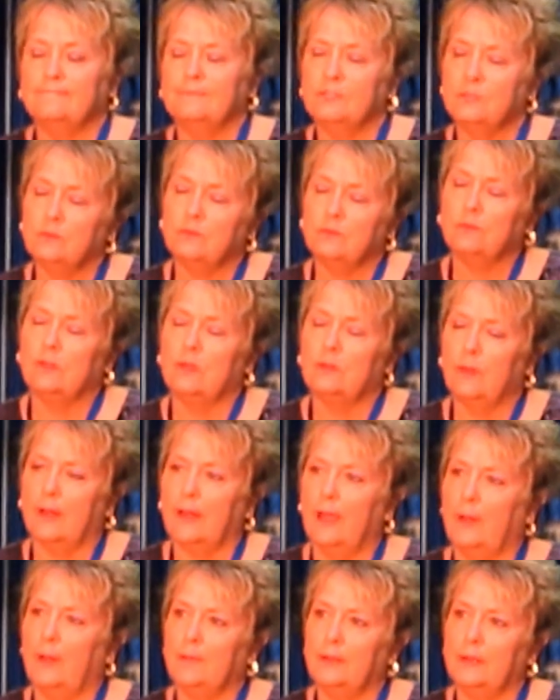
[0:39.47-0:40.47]
truthfully, what
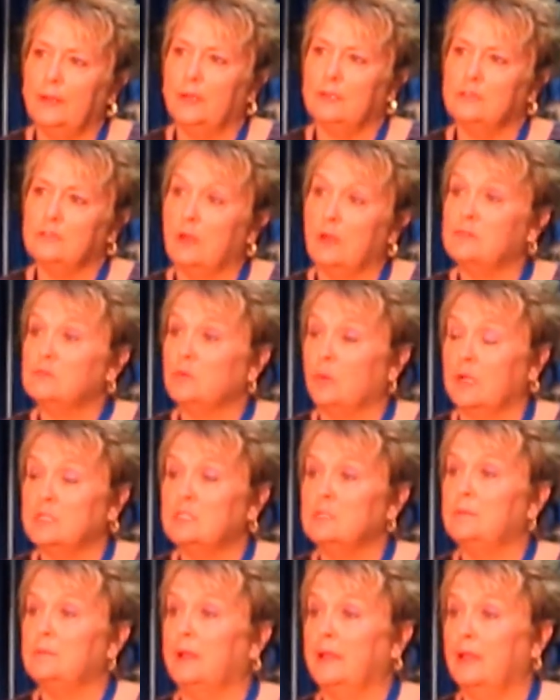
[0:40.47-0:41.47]
happened is I was
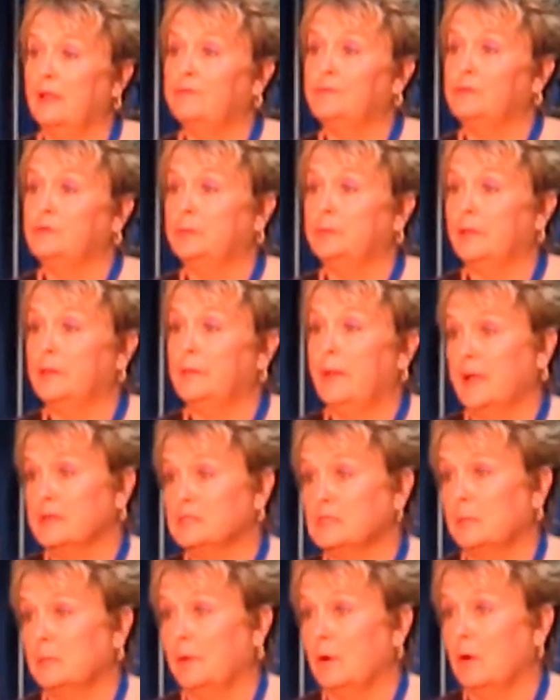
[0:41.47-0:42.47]
watching my nephew play
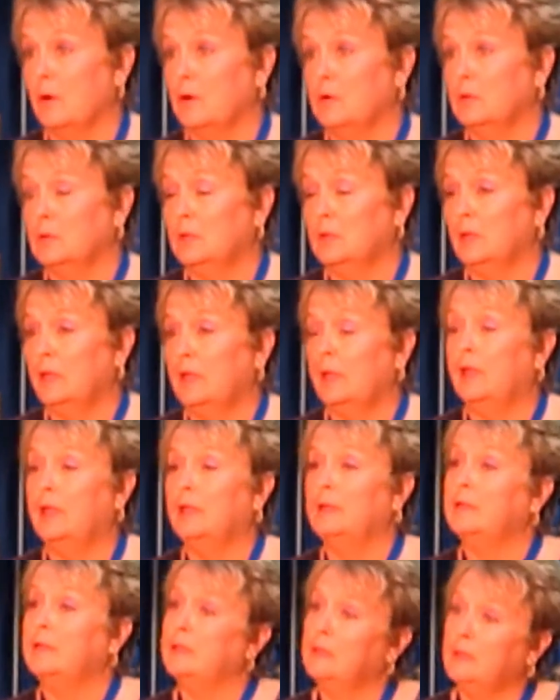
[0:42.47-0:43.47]
basketball,
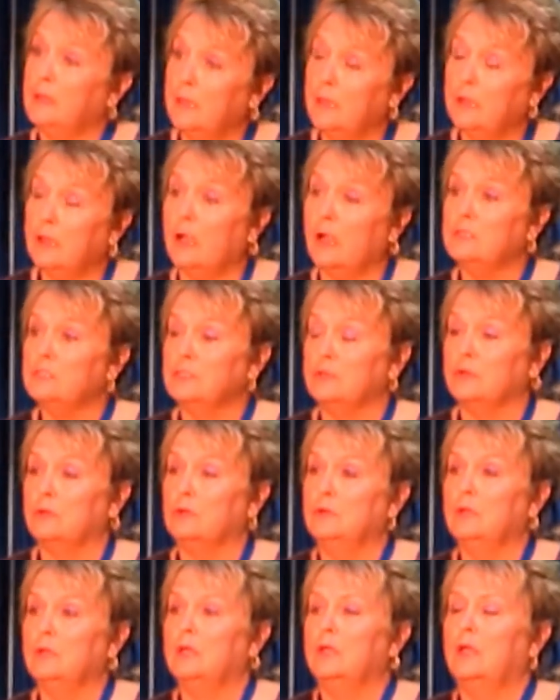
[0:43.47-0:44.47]
and
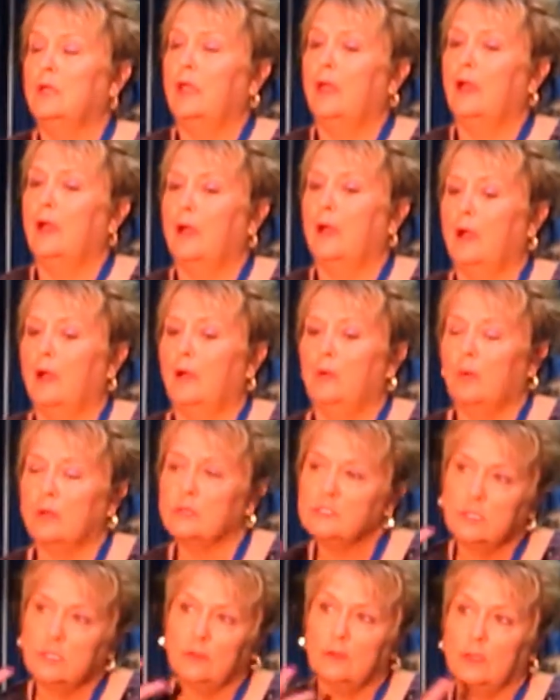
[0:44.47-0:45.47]
Hunter
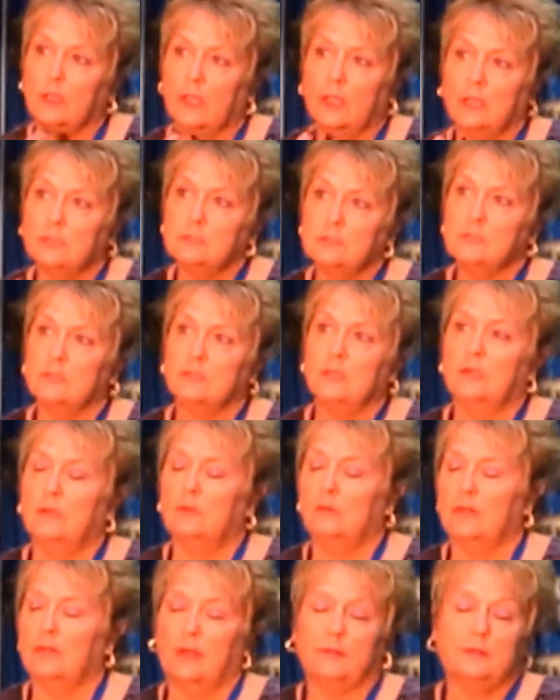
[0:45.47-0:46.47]
wears hearing aids.
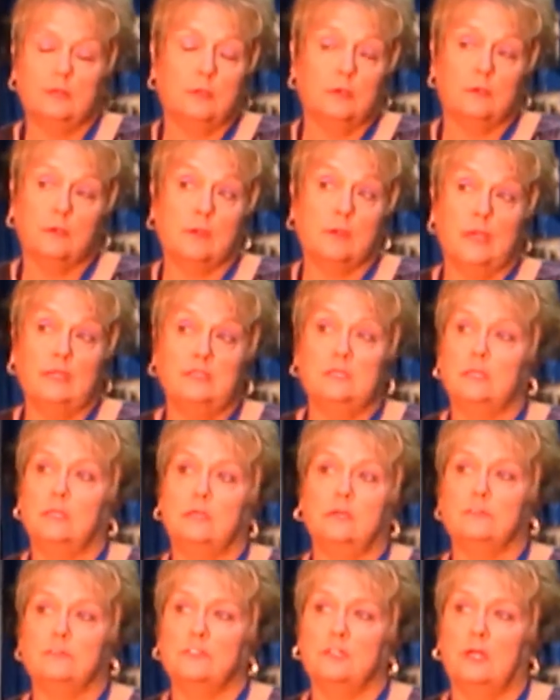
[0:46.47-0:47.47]
Without the hearing aids, he
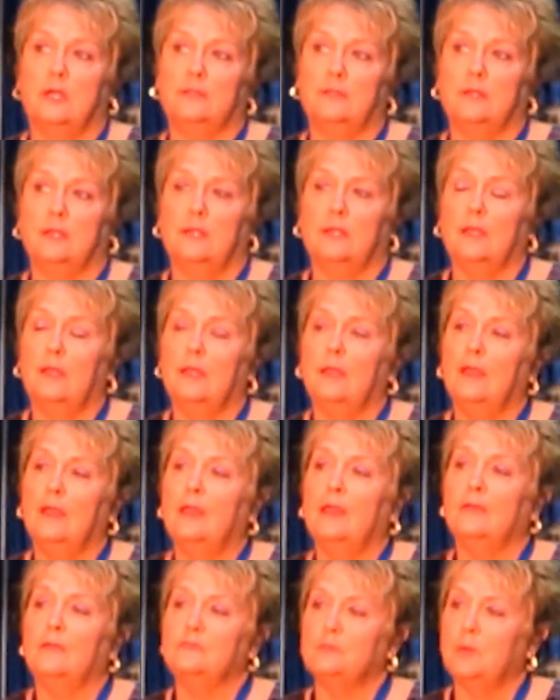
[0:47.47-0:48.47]
hears nothing.
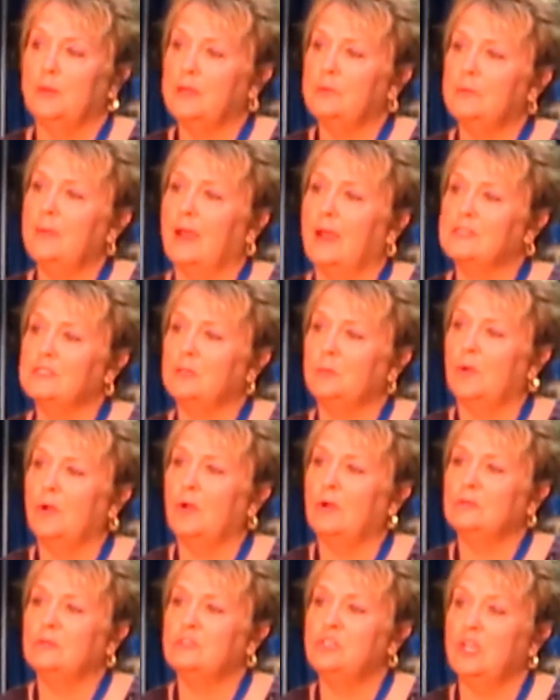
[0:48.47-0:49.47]
He was playing
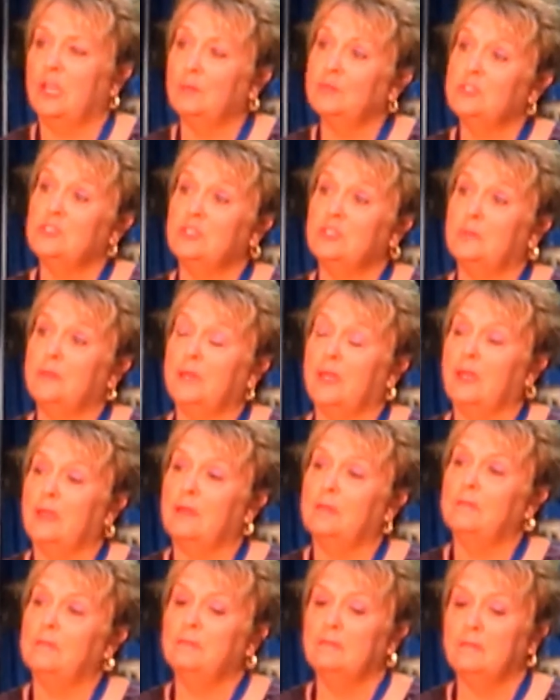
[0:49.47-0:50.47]
basketball, championship
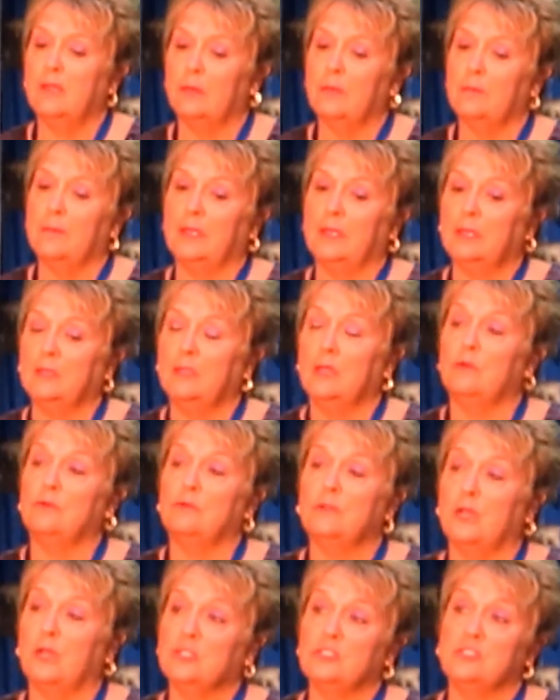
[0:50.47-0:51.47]
game. They were making the
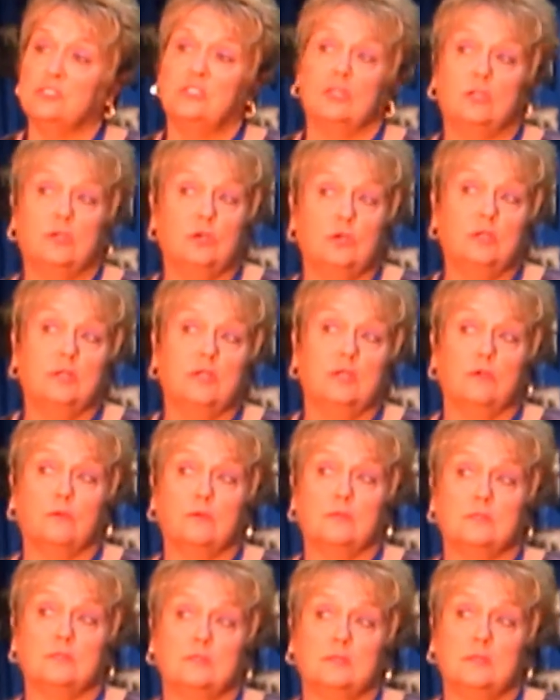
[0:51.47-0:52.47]
introductions. He couldn't hear
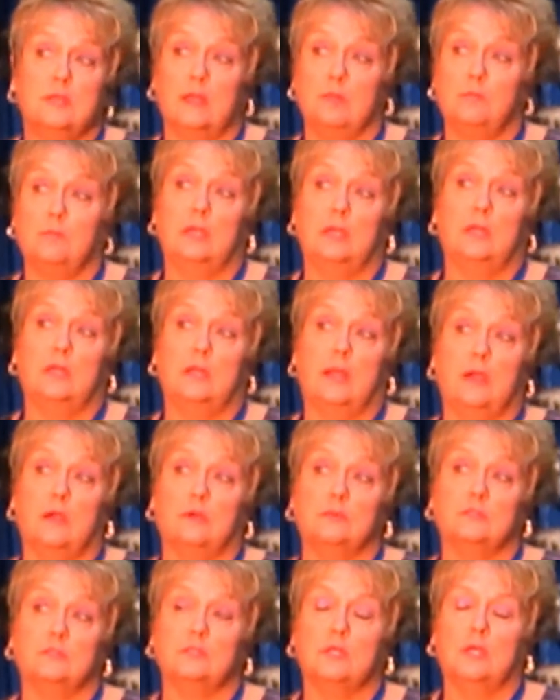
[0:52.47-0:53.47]
his name being
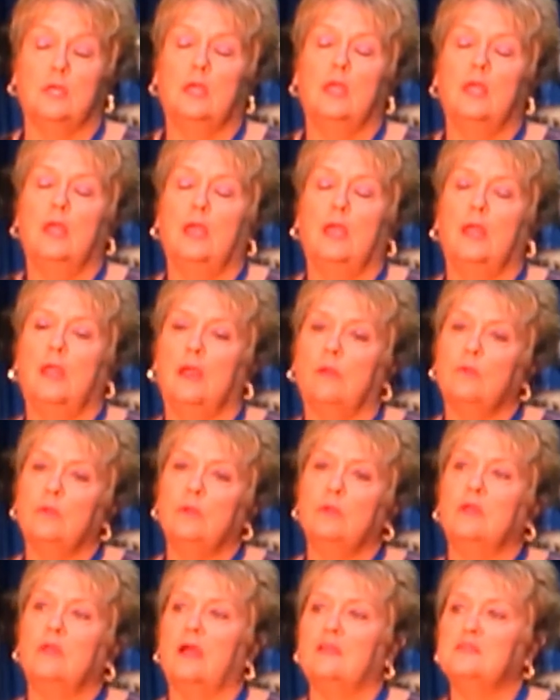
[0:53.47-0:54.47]
announced. And I
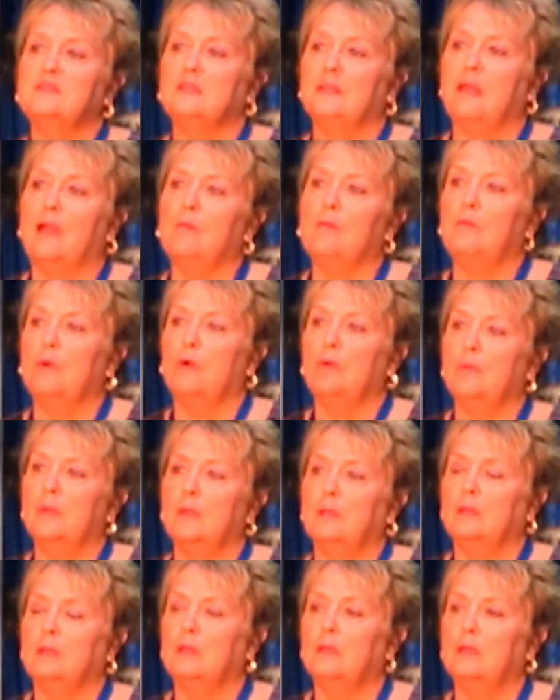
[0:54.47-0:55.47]
realized in that
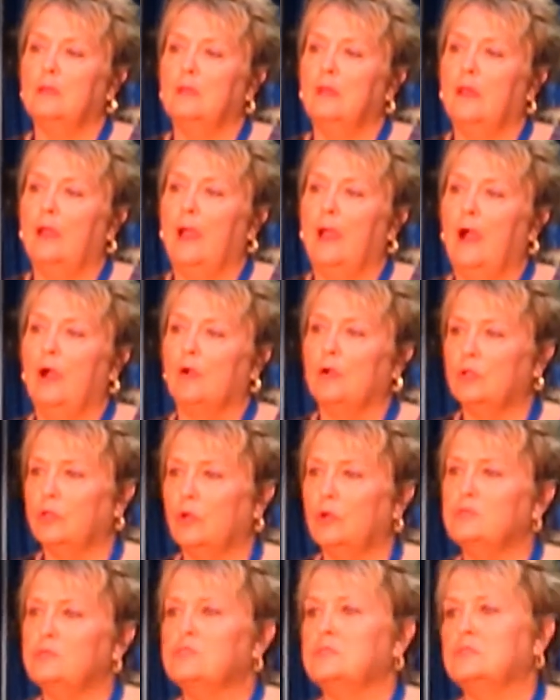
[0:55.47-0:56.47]
moment how
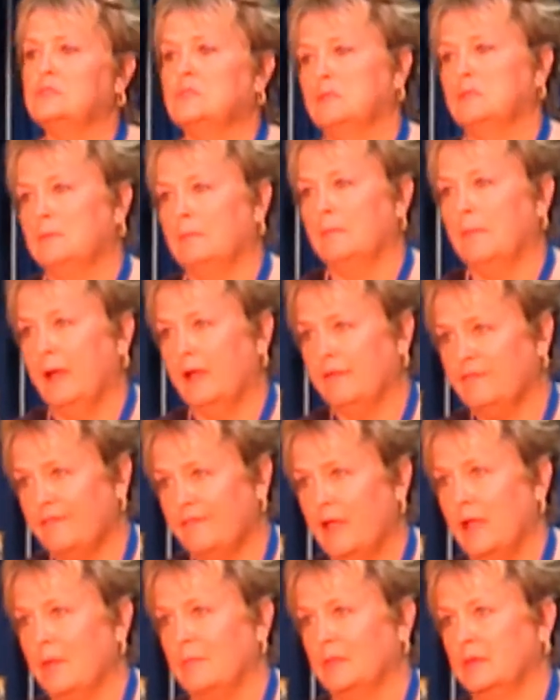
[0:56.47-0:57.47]
close to my
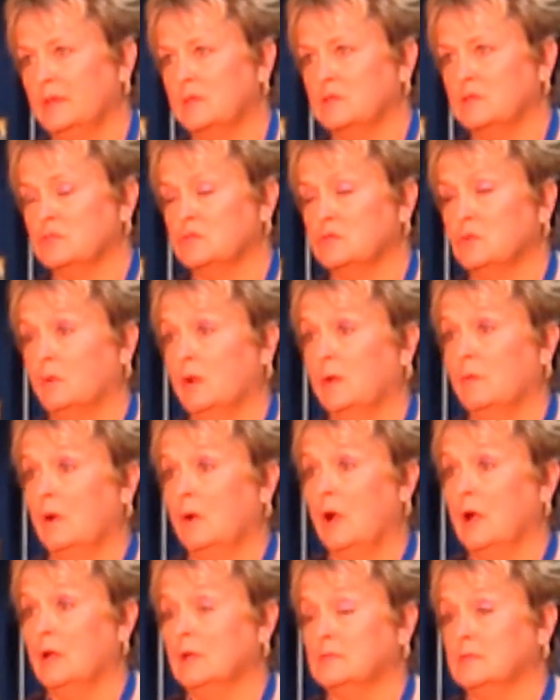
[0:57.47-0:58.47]
family this story
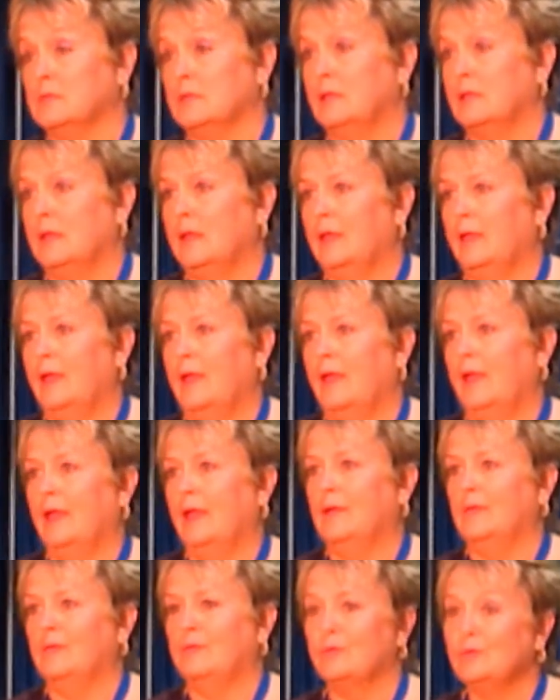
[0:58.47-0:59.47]
was.
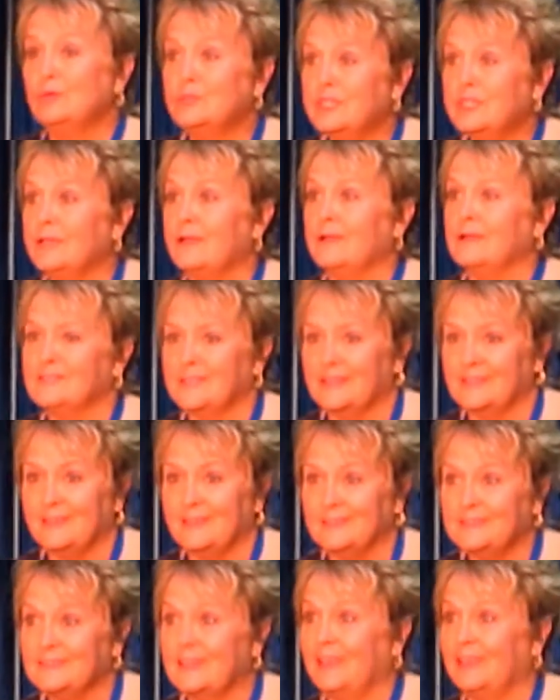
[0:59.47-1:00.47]
And through tears, as
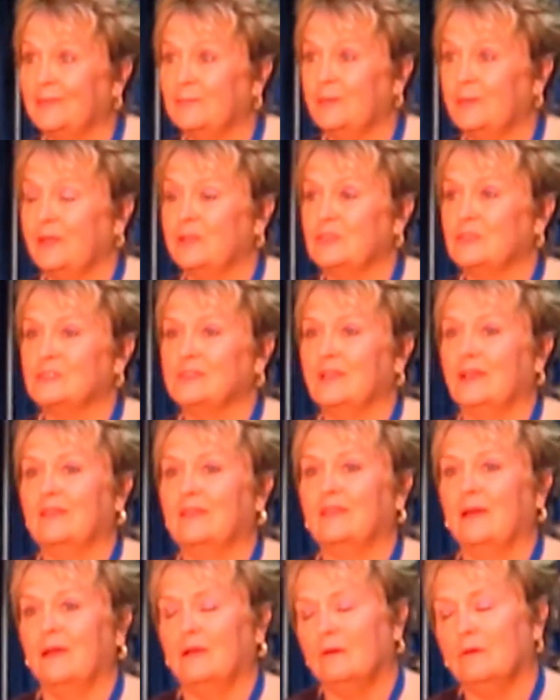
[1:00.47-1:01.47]
I was taking pictures, I
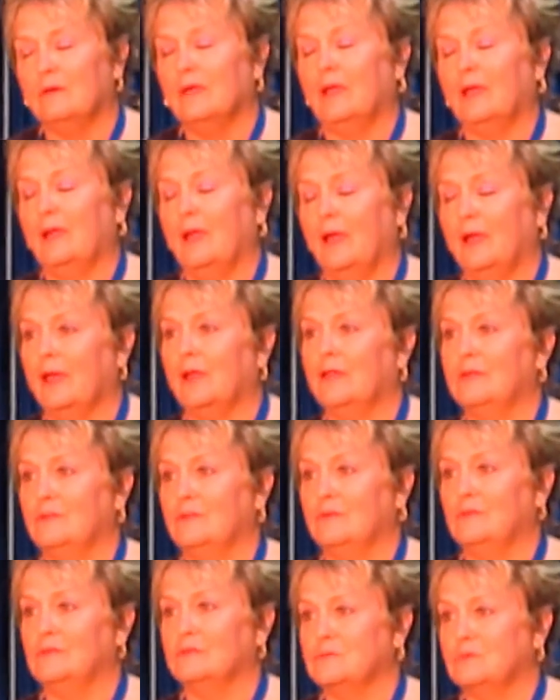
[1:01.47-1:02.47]
thought, okay, I got to
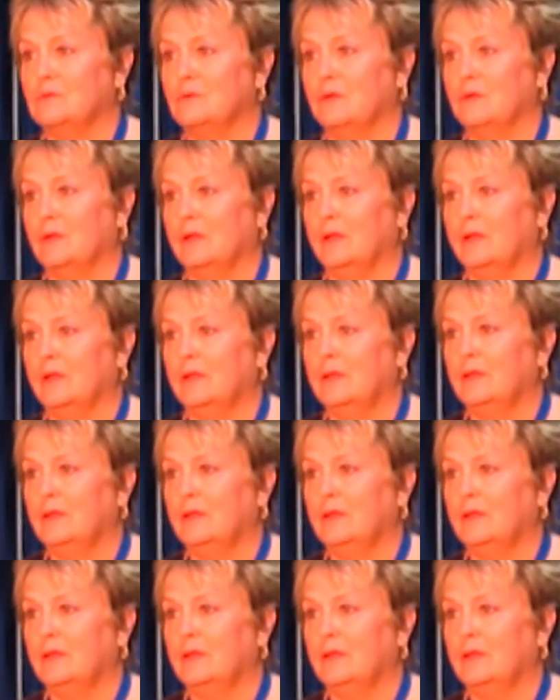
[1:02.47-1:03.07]
do this story.